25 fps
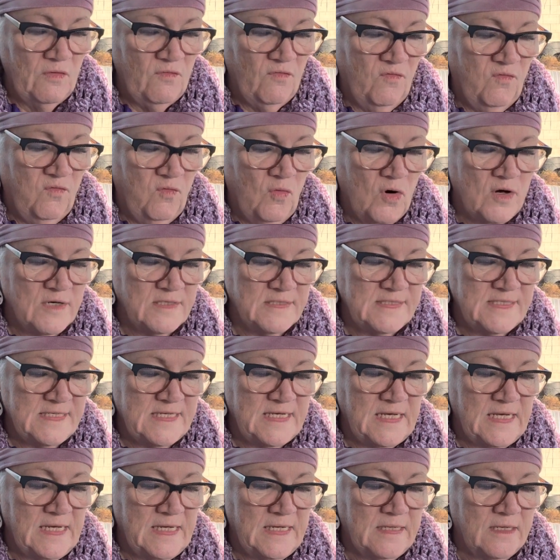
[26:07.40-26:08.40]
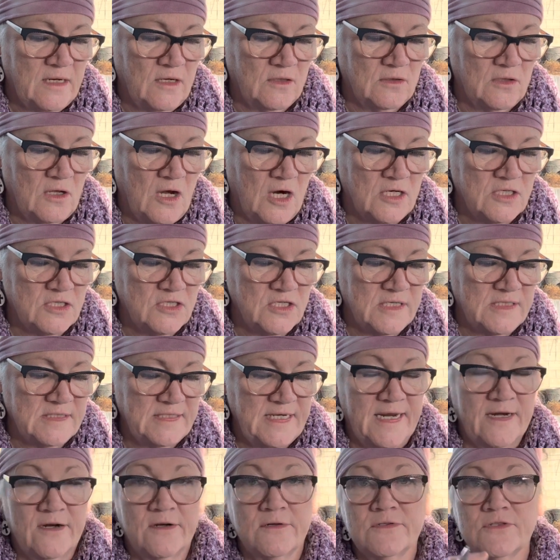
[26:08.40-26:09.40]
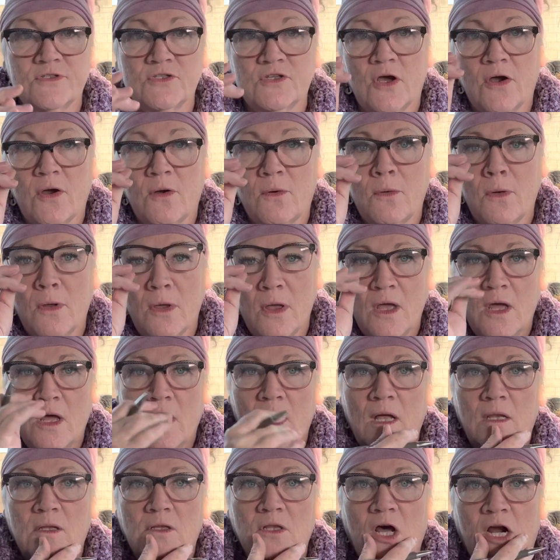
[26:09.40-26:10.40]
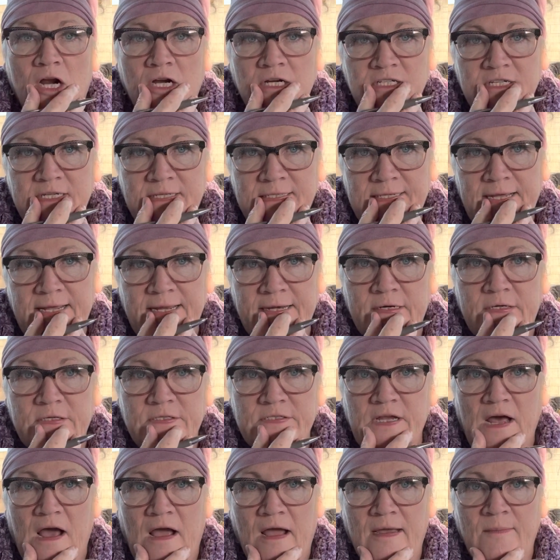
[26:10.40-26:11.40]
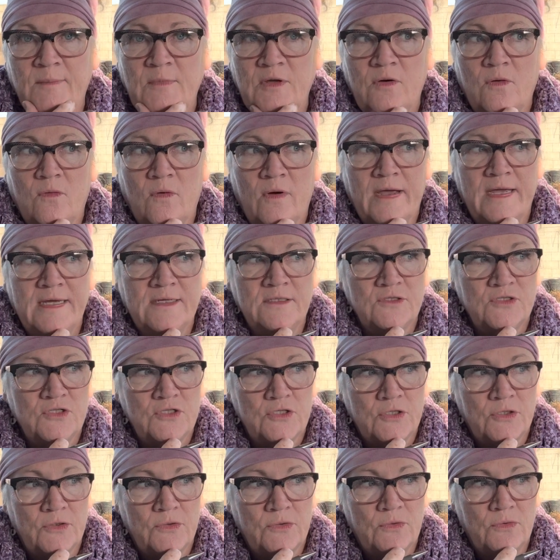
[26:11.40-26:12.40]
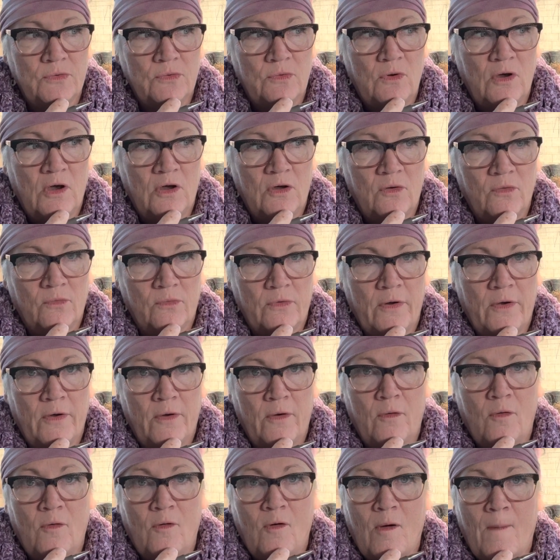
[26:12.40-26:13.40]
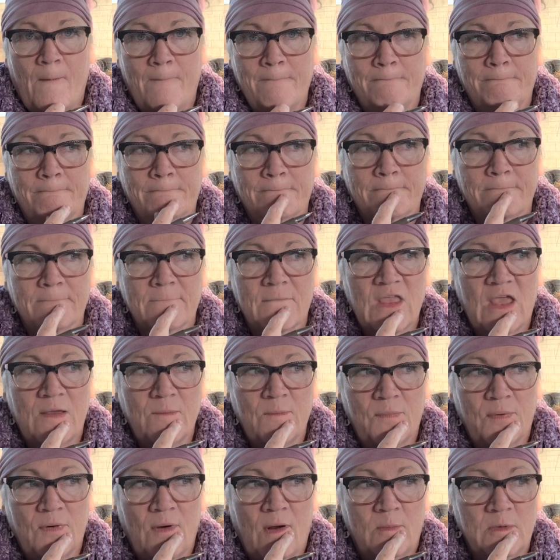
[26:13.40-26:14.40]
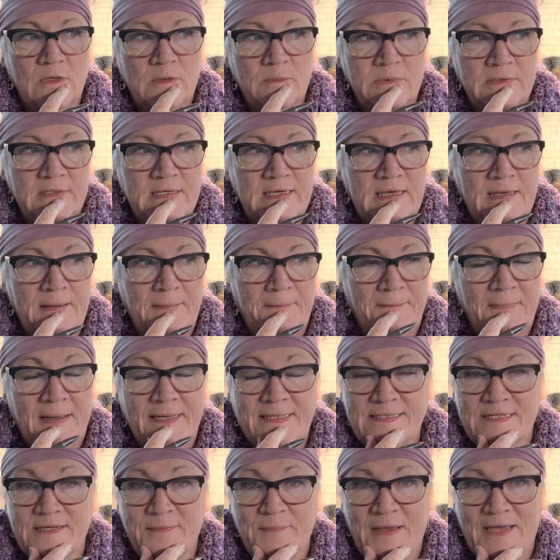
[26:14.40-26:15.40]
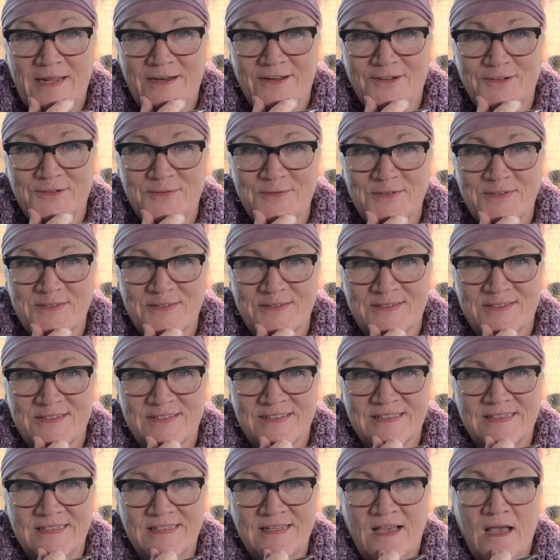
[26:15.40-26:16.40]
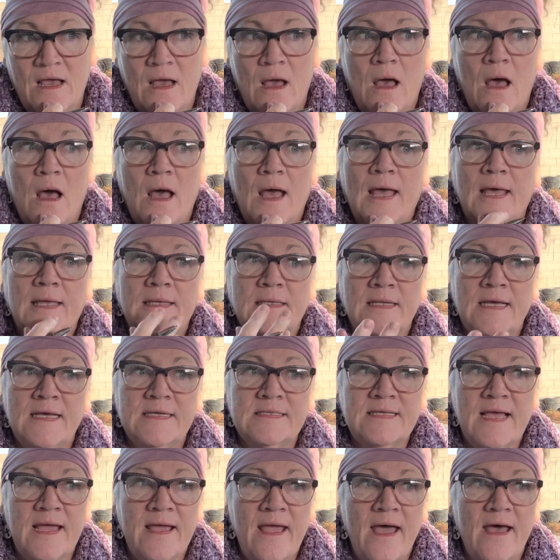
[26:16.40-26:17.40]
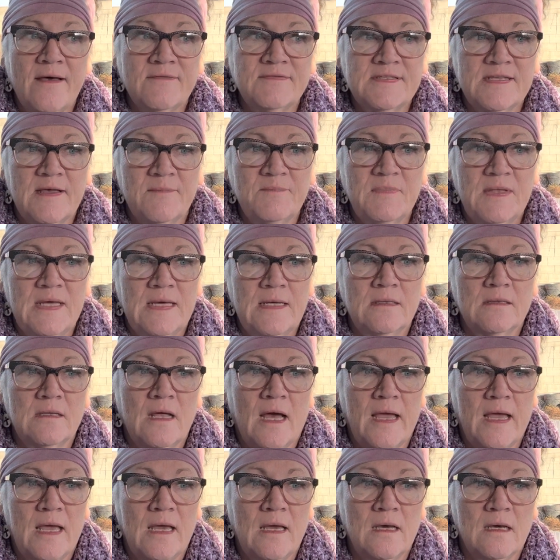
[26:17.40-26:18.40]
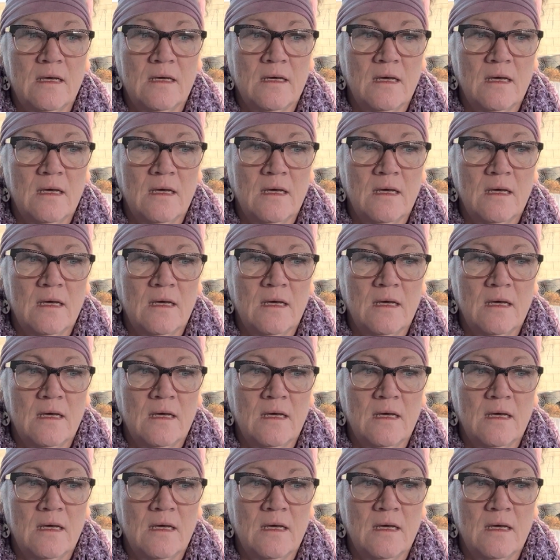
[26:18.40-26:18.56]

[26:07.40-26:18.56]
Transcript: 14 large containers. So large containers, I'm going to grow probably my tomatoes. Unless I have something like